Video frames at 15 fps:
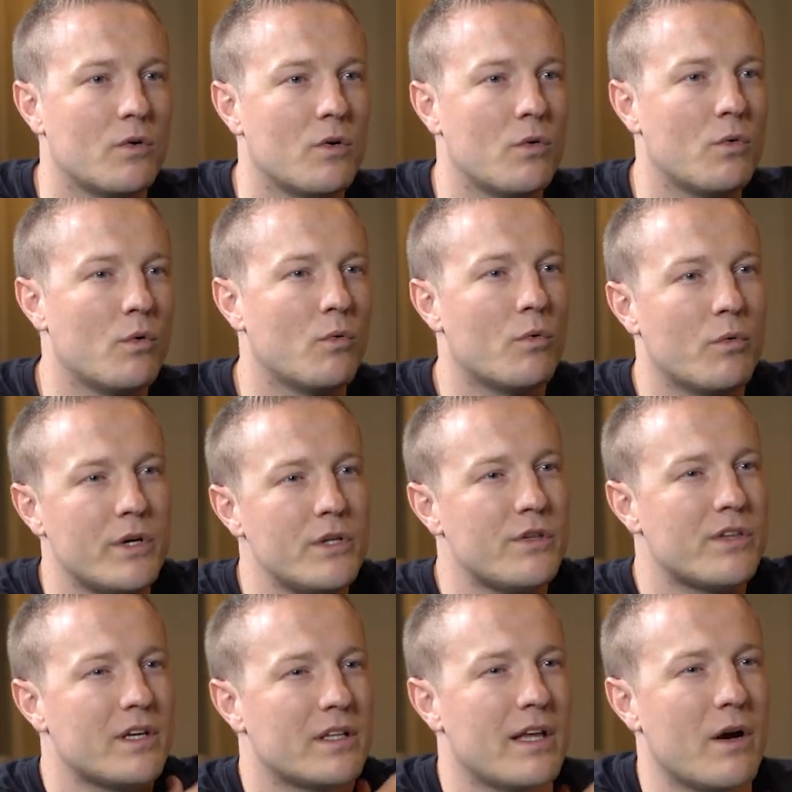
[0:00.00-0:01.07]
What do you
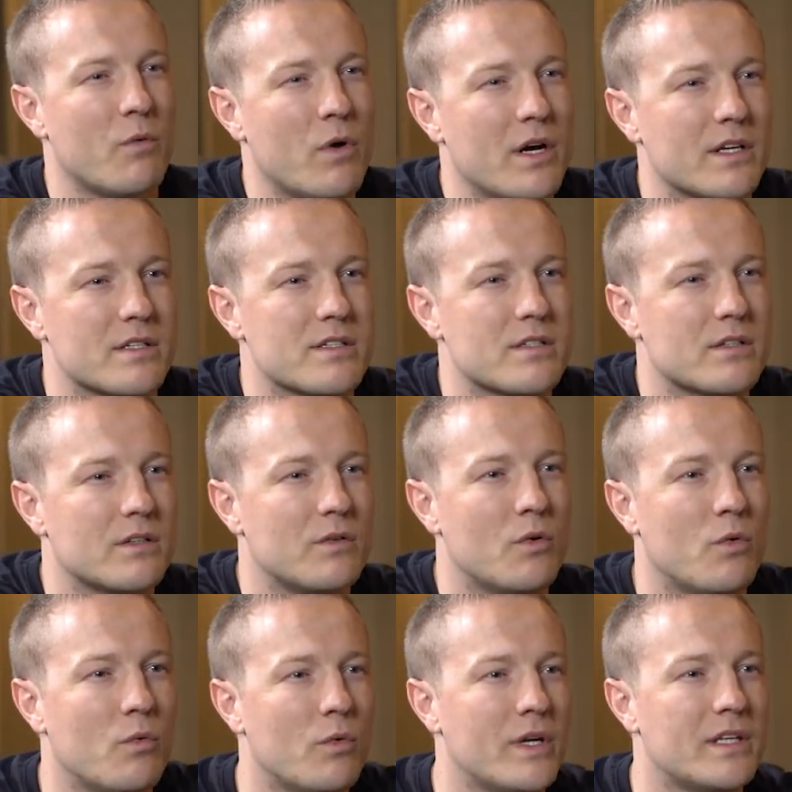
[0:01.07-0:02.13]
think that was?
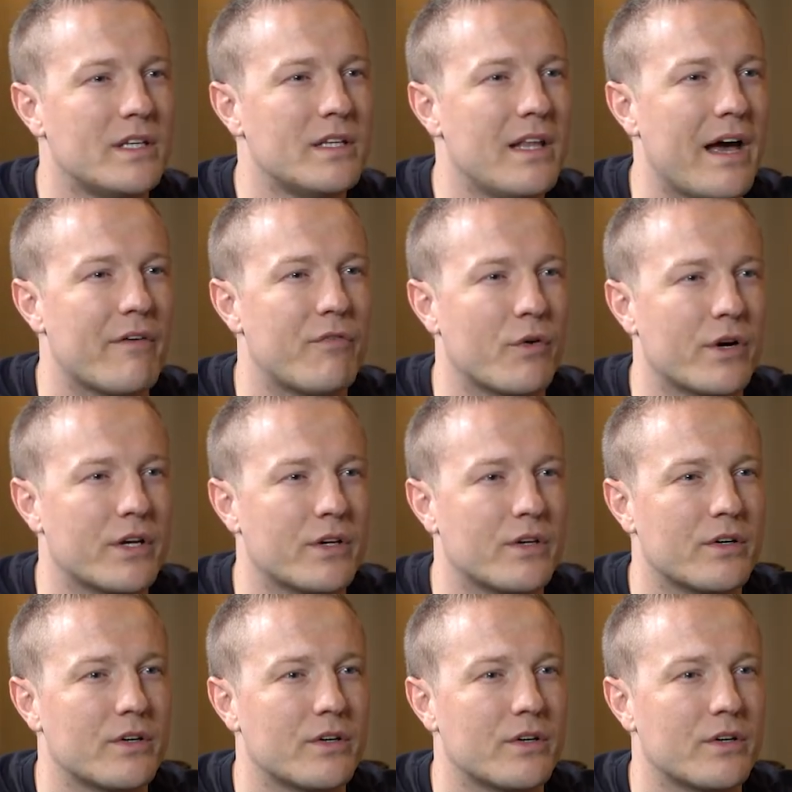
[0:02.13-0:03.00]
What did that for you?